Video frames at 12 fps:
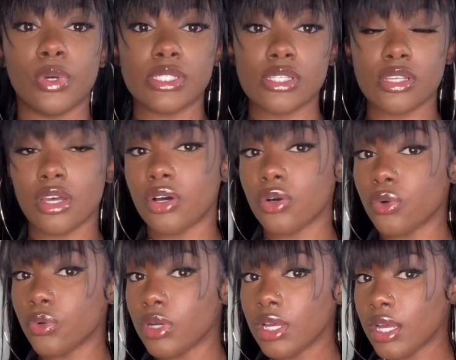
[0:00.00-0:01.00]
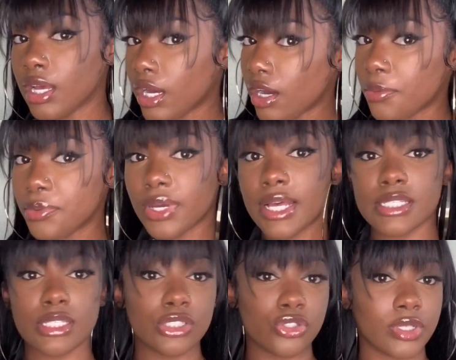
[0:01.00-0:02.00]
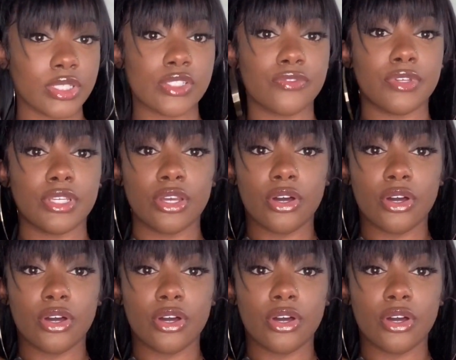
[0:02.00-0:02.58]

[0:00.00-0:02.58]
So I hope you guys enjoyed this video.